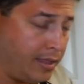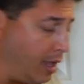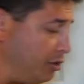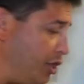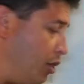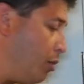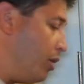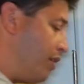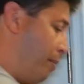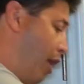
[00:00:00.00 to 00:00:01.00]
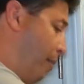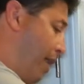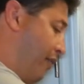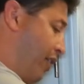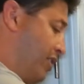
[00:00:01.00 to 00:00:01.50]
that was the only one of the Power
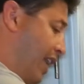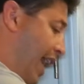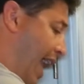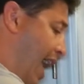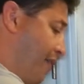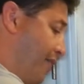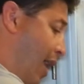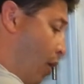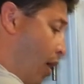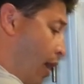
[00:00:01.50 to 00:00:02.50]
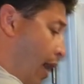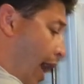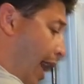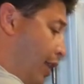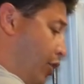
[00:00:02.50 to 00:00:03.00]
Pack figures that I have. Now,
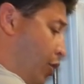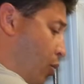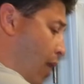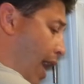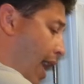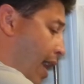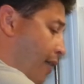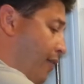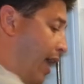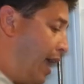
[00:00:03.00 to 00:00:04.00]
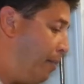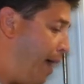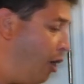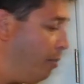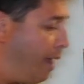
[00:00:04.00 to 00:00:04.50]
I do have a
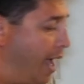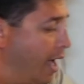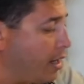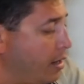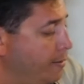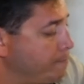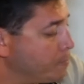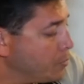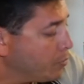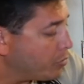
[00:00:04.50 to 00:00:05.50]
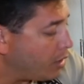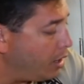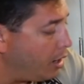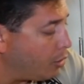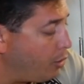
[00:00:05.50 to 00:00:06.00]
Power Pack
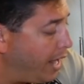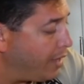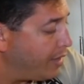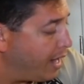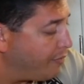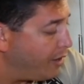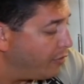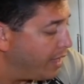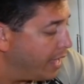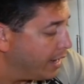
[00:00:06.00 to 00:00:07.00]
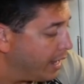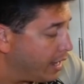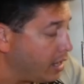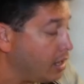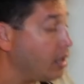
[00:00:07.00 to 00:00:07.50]
Ray that I found at a